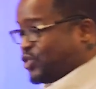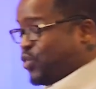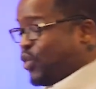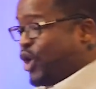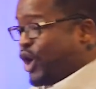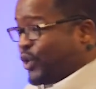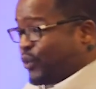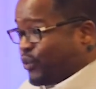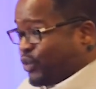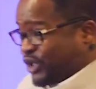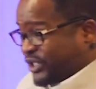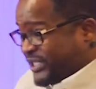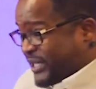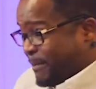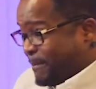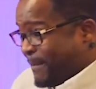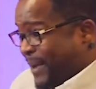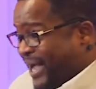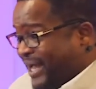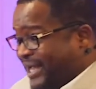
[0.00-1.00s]
this one
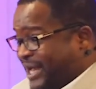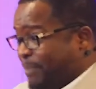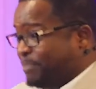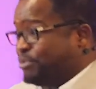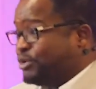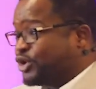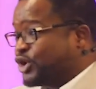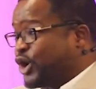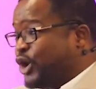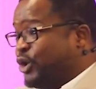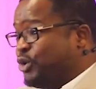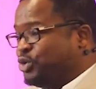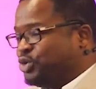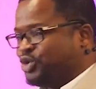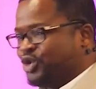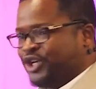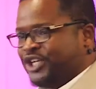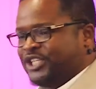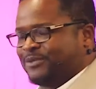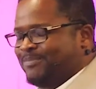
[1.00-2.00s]
was the man that put
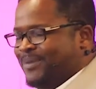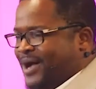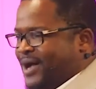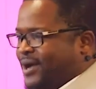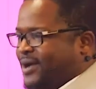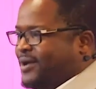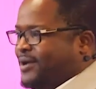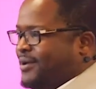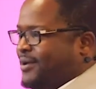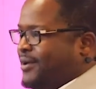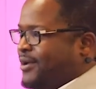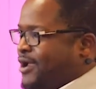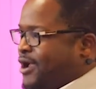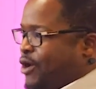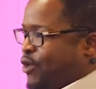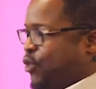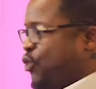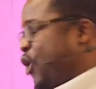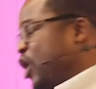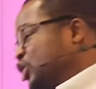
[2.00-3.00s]
clothes on his back.
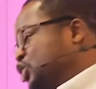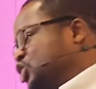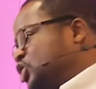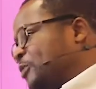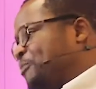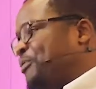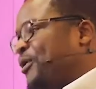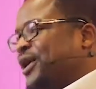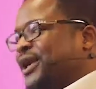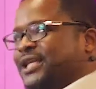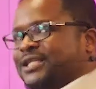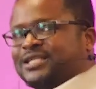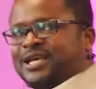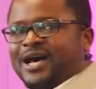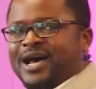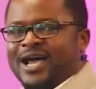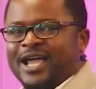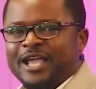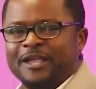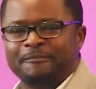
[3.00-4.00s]
Once upon a
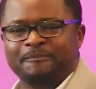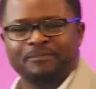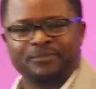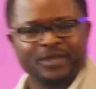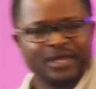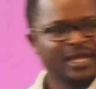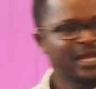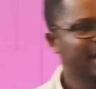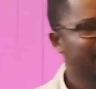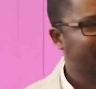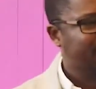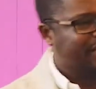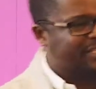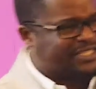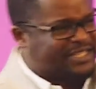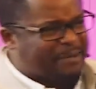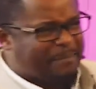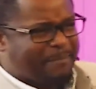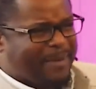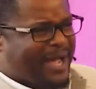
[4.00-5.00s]
time,
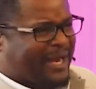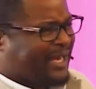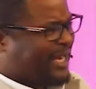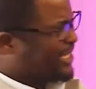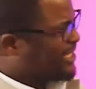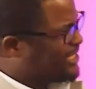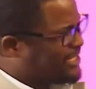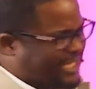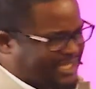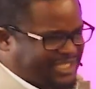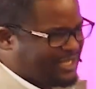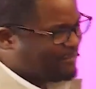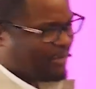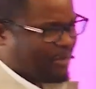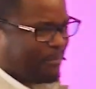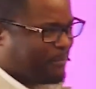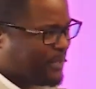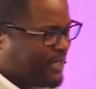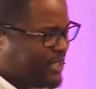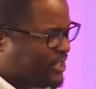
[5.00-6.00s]
this is the man that set
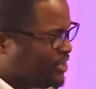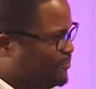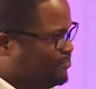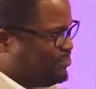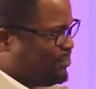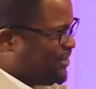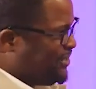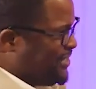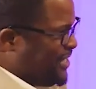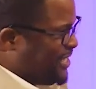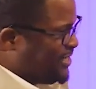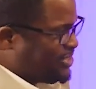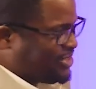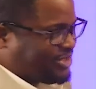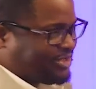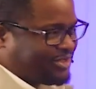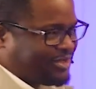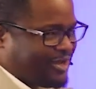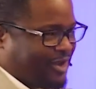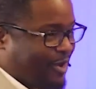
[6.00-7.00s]
him up in his
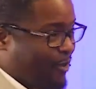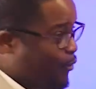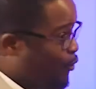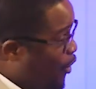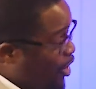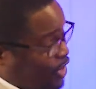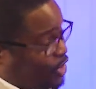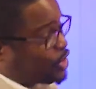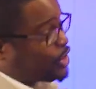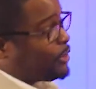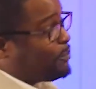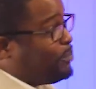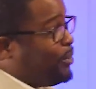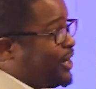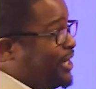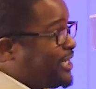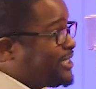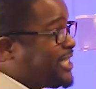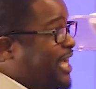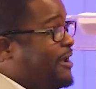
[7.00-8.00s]
business. Once
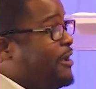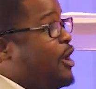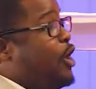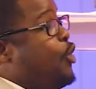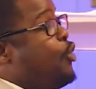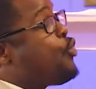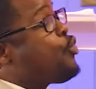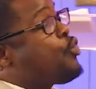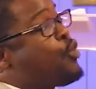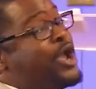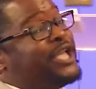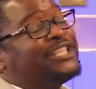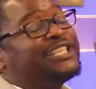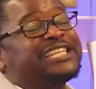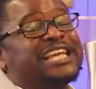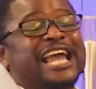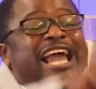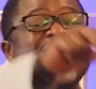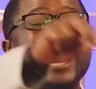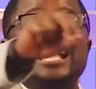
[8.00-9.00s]
upon a time,
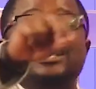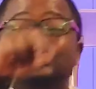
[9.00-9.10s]
which